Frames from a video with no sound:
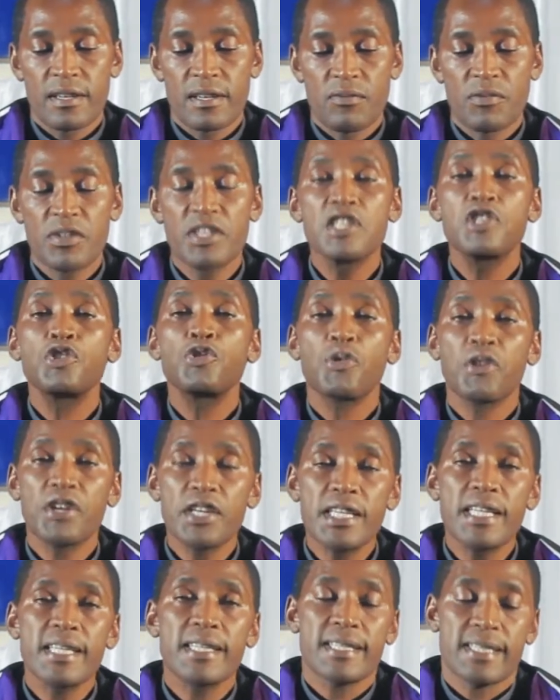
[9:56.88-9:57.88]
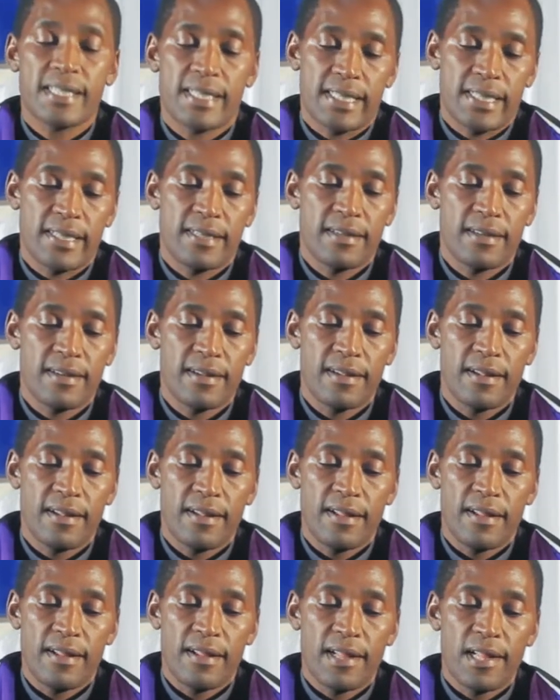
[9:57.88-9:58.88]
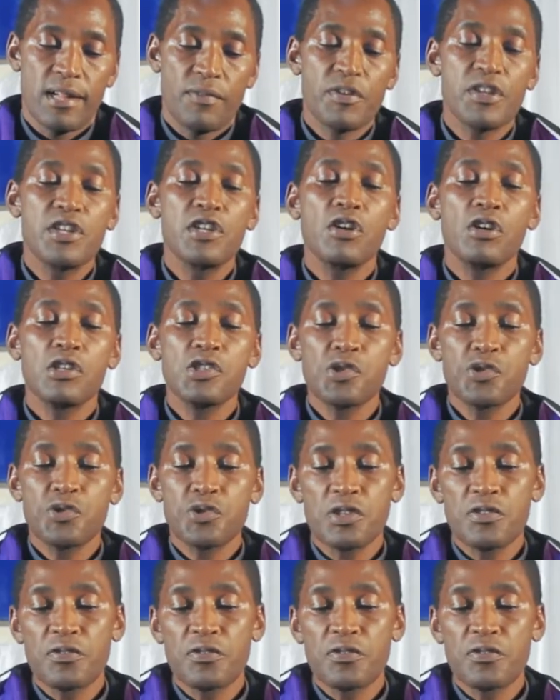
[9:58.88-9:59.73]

We need to read it. We need also to